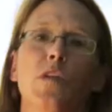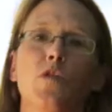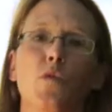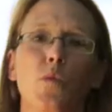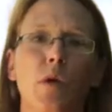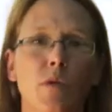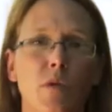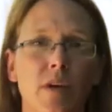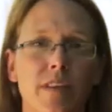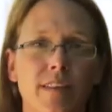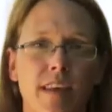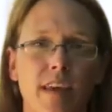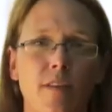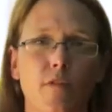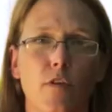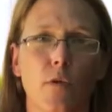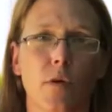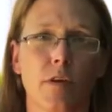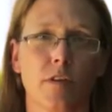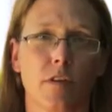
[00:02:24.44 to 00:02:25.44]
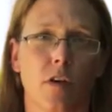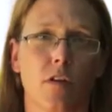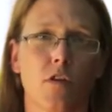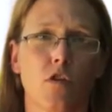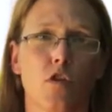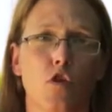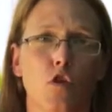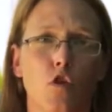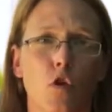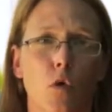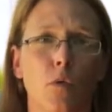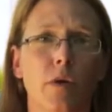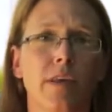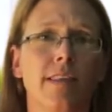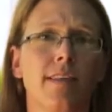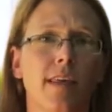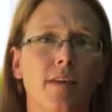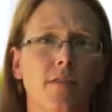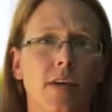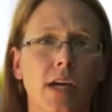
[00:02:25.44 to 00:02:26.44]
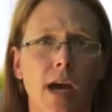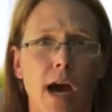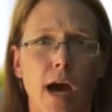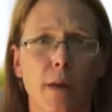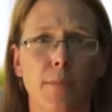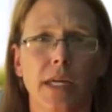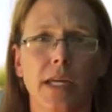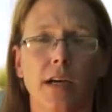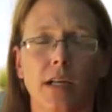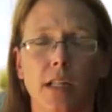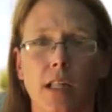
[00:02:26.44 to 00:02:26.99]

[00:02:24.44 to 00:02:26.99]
Once we receive your results, you'll receive a copy